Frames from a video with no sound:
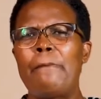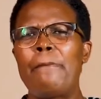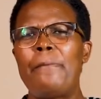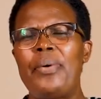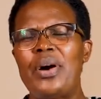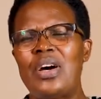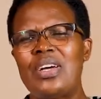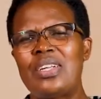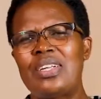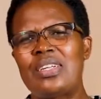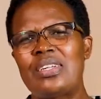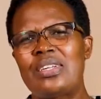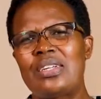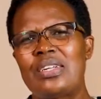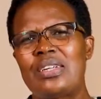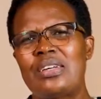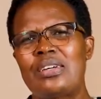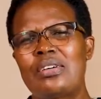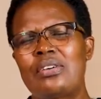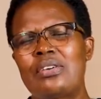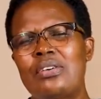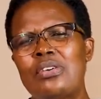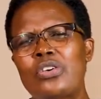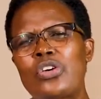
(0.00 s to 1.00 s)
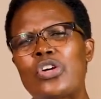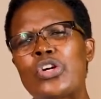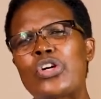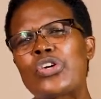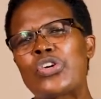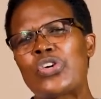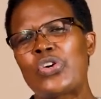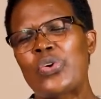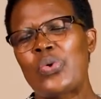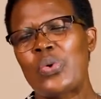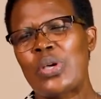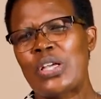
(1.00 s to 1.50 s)
but
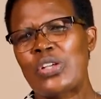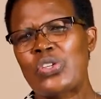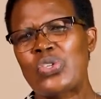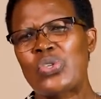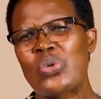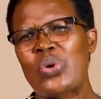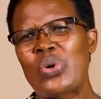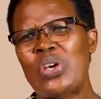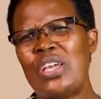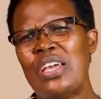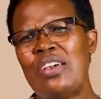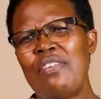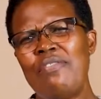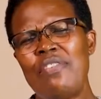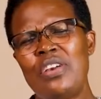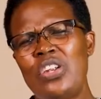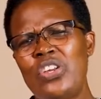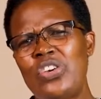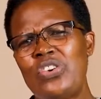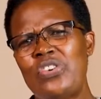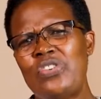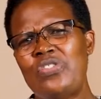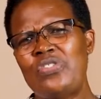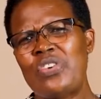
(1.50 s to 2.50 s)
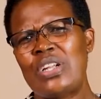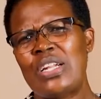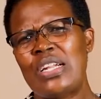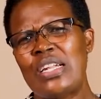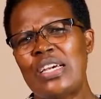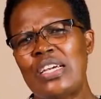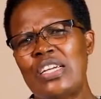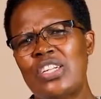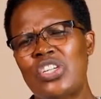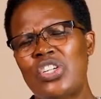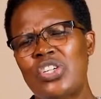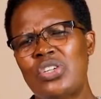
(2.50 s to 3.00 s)
growing. So even your
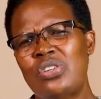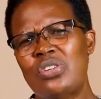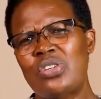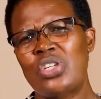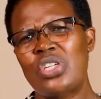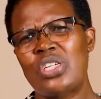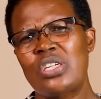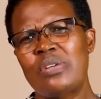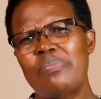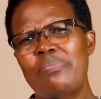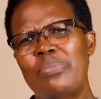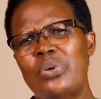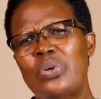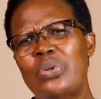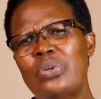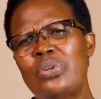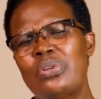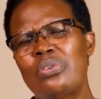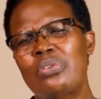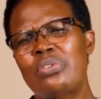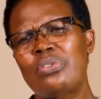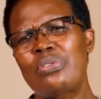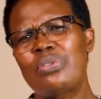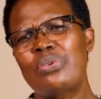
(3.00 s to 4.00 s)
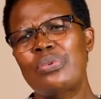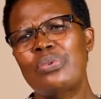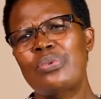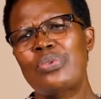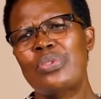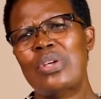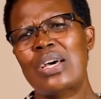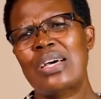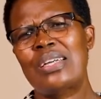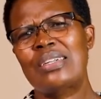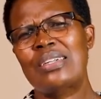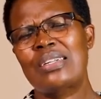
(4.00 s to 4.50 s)
relationship goes through
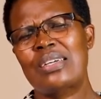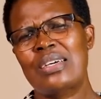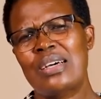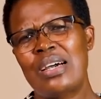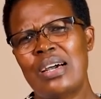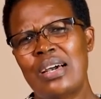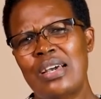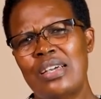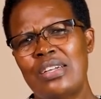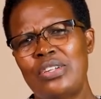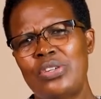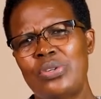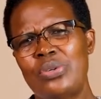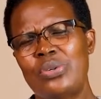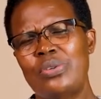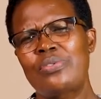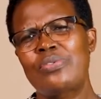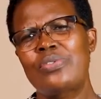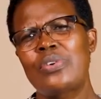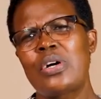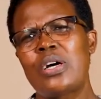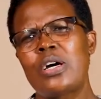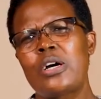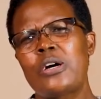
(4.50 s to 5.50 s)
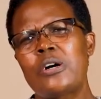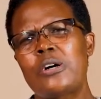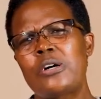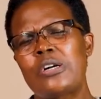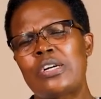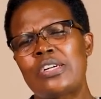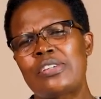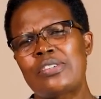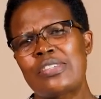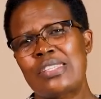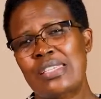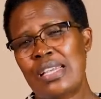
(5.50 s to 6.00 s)
that kind of
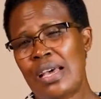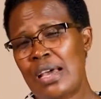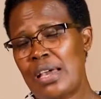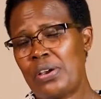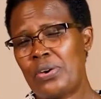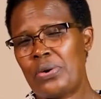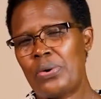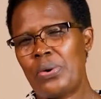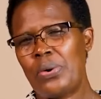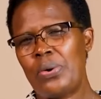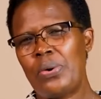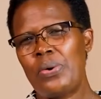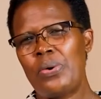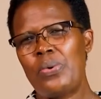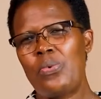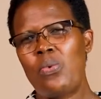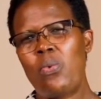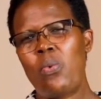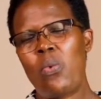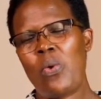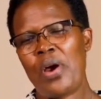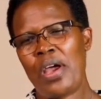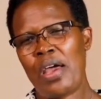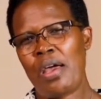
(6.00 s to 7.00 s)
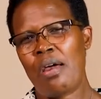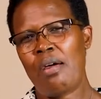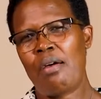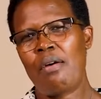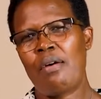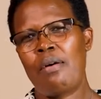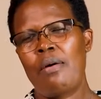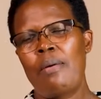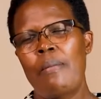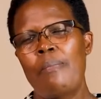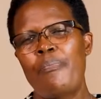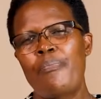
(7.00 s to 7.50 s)
a cycle
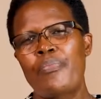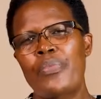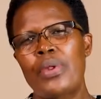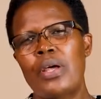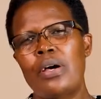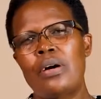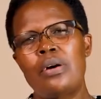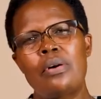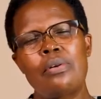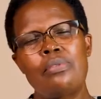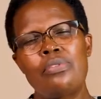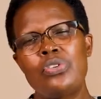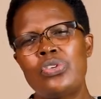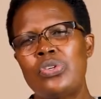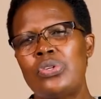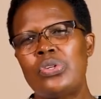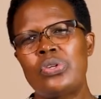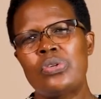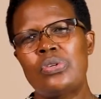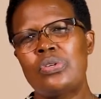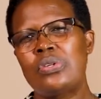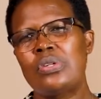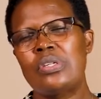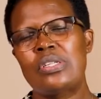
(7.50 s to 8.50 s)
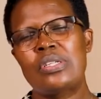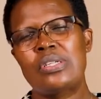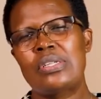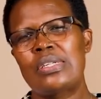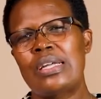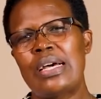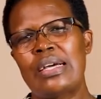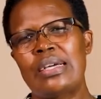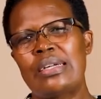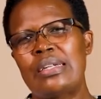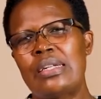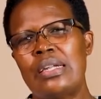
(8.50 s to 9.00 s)
where you don't
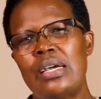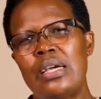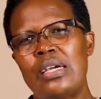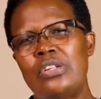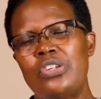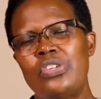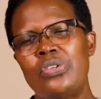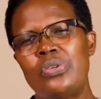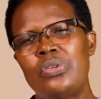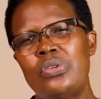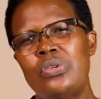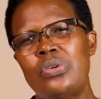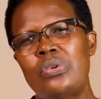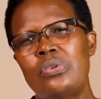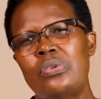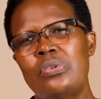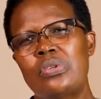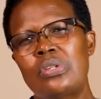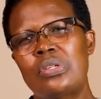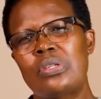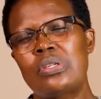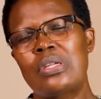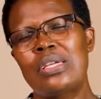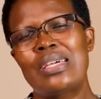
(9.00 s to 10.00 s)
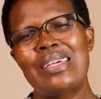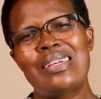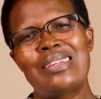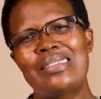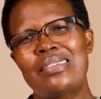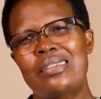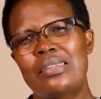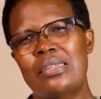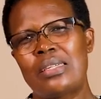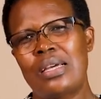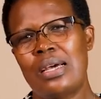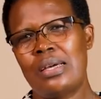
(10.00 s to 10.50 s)
stagnate, you don't get
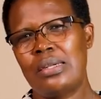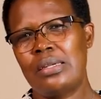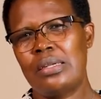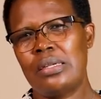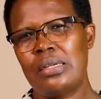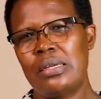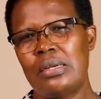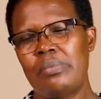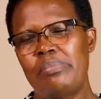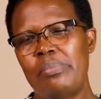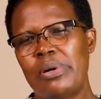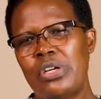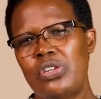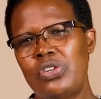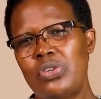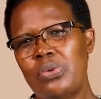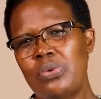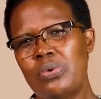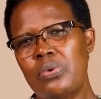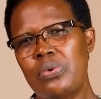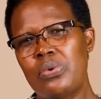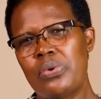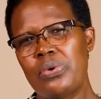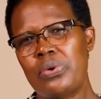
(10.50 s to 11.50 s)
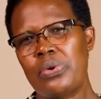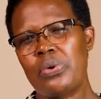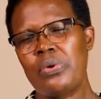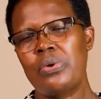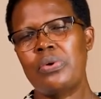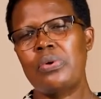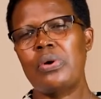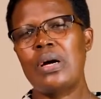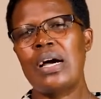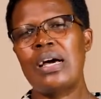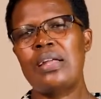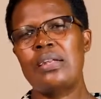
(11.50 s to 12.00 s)
stunted, but you
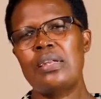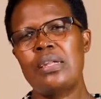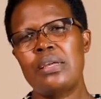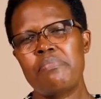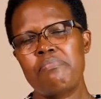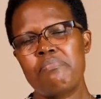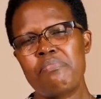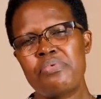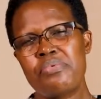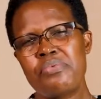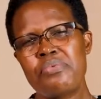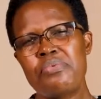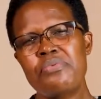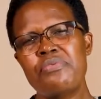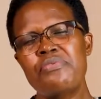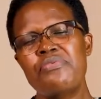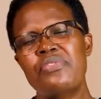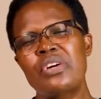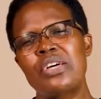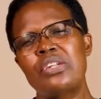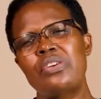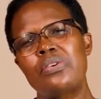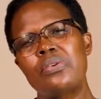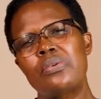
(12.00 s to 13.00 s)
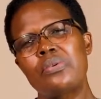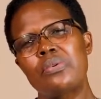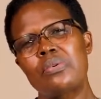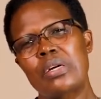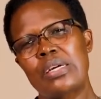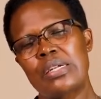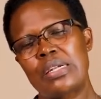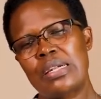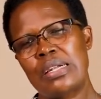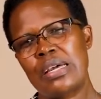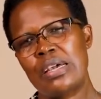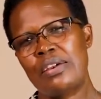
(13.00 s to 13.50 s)
grow and improve and look
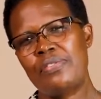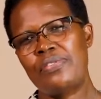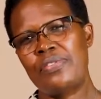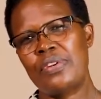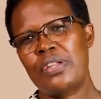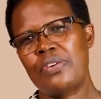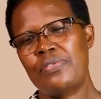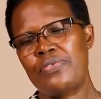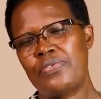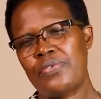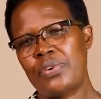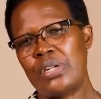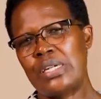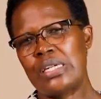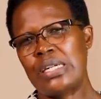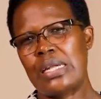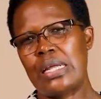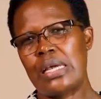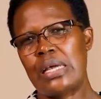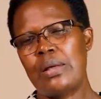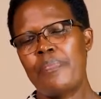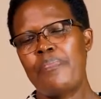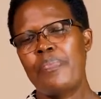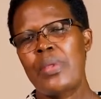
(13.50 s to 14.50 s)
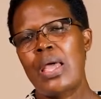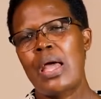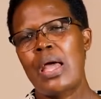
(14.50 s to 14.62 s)
at life differently.